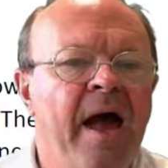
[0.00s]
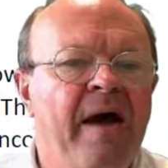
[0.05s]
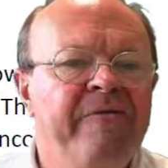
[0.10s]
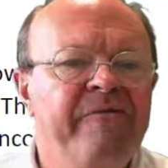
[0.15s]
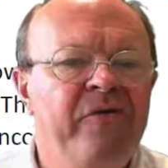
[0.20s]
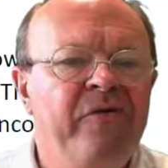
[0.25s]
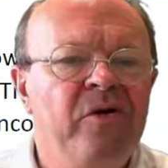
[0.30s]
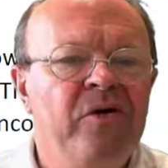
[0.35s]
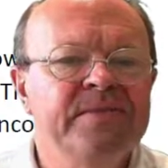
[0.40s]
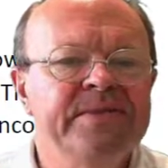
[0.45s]
A
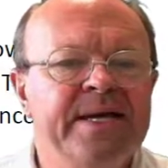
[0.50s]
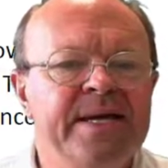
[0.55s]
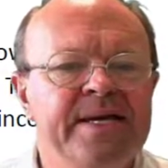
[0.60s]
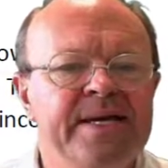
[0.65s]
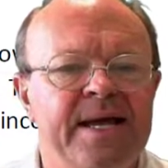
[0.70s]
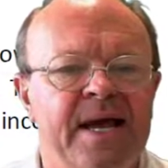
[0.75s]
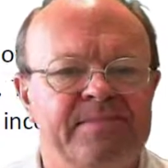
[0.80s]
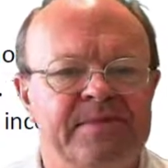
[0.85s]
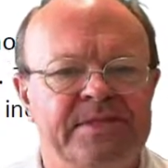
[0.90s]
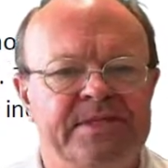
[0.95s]
firm's
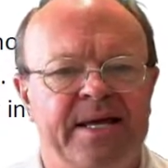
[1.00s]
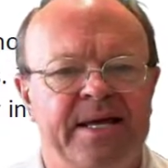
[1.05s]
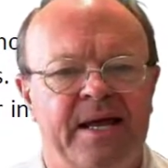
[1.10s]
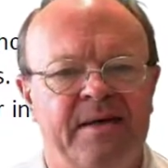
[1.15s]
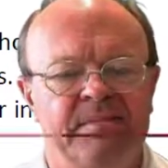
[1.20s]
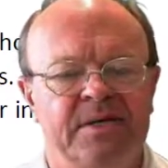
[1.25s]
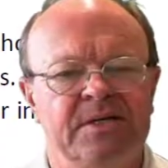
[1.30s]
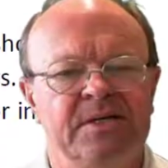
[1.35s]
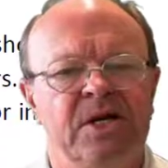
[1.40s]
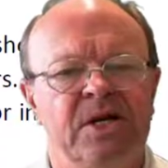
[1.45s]
income
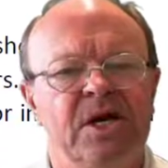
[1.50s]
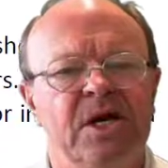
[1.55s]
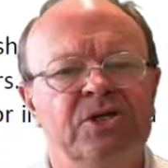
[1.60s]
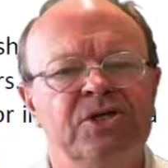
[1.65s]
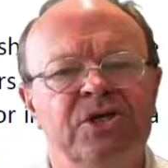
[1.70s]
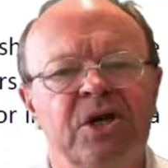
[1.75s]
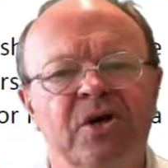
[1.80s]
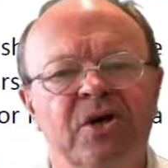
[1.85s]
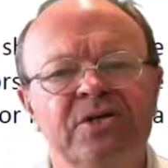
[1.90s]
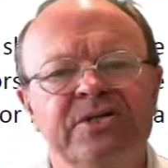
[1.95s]
statement
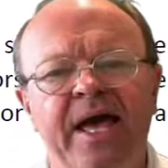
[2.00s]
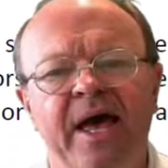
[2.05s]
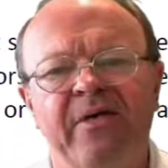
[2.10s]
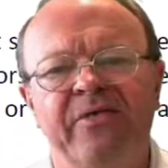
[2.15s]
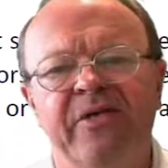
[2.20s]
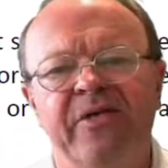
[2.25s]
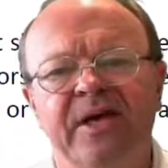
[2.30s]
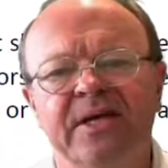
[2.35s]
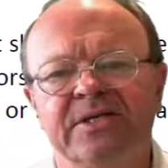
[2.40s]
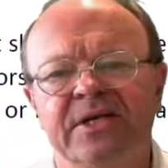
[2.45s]
shows
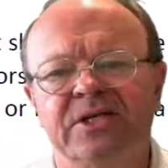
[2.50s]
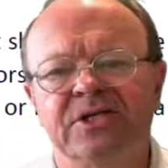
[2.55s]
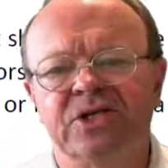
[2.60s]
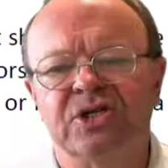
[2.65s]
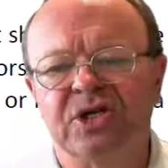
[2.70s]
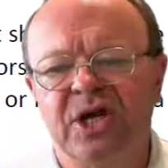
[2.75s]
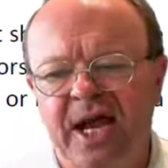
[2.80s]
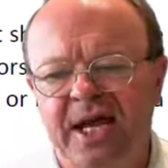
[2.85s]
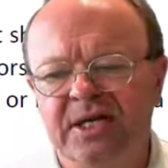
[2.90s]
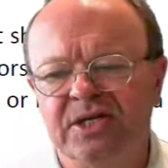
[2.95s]
how things are
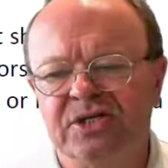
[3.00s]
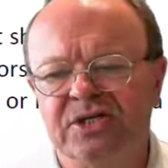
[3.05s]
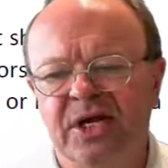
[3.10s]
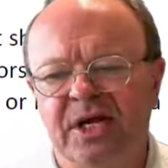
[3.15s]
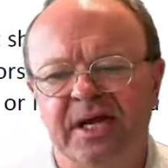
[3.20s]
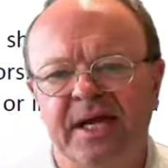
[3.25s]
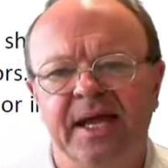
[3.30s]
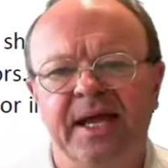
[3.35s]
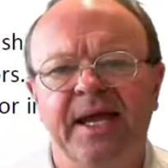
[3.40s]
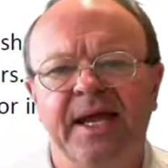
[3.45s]

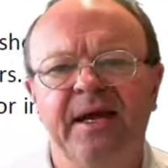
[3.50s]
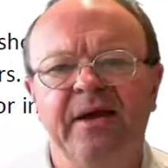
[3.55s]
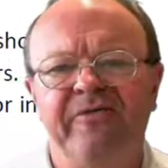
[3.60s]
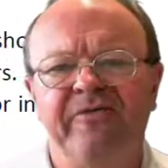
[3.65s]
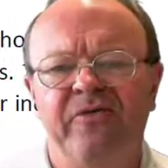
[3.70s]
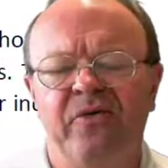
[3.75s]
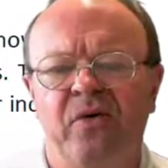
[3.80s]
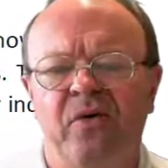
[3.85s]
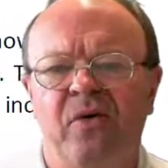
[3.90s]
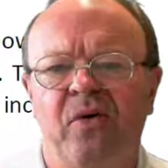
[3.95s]
changing in a
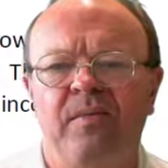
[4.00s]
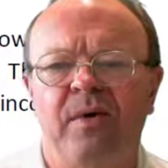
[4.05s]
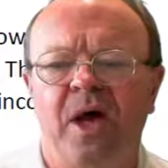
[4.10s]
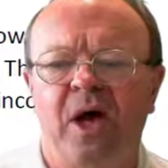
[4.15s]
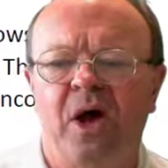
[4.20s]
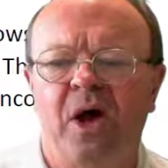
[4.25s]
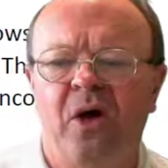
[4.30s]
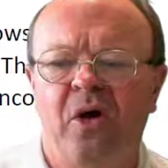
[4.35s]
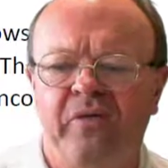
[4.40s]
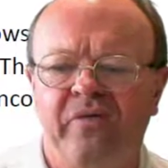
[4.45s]
firm
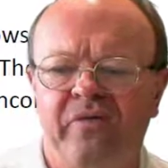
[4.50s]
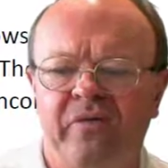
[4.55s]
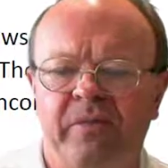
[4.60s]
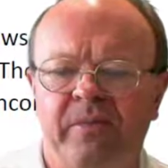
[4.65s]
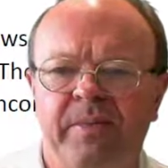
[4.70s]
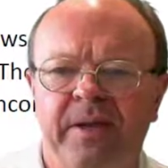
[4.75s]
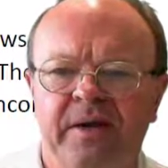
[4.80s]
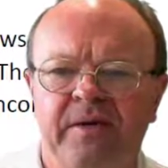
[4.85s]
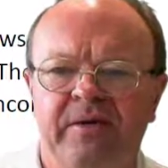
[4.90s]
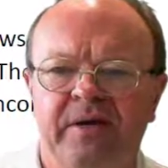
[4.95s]
over
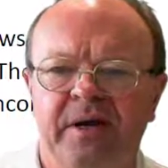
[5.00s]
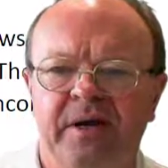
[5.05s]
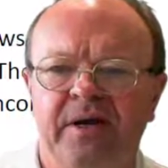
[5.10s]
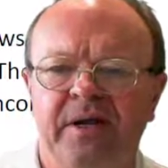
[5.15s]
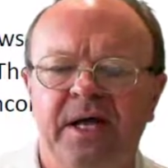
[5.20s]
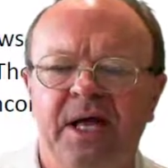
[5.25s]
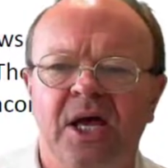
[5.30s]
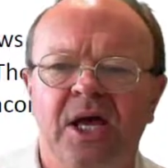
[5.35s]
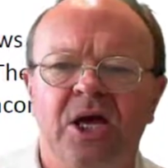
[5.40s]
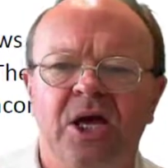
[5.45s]
a period,
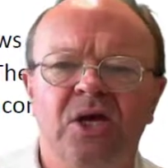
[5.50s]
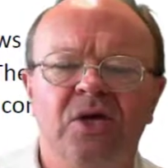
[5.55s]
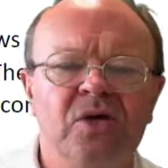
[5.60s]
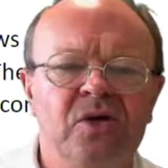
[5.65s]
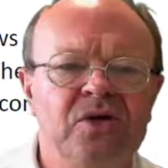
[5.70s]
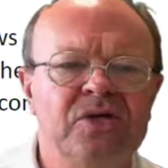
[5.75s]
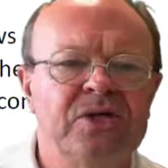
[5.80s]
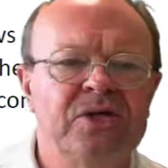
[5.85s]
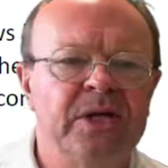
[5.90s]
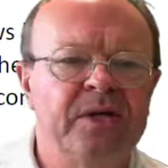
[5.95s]

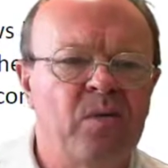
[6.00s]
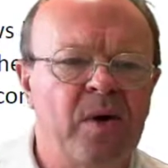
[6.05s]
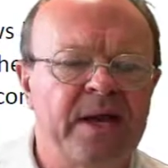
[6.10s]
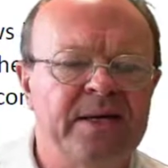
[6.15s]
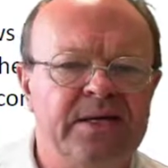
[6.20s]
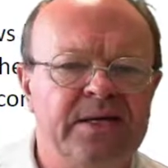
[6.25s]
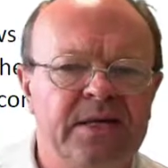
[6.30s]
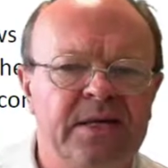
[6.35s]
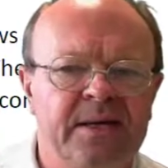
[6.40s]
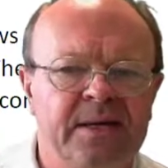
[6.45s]
usually
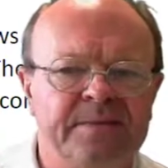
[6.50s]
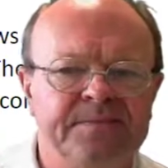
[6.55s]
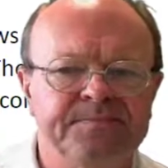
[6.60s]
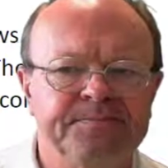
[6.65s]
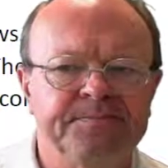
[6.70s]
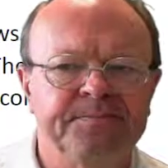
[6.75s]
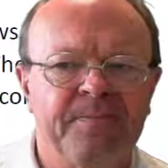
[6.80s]
1 year.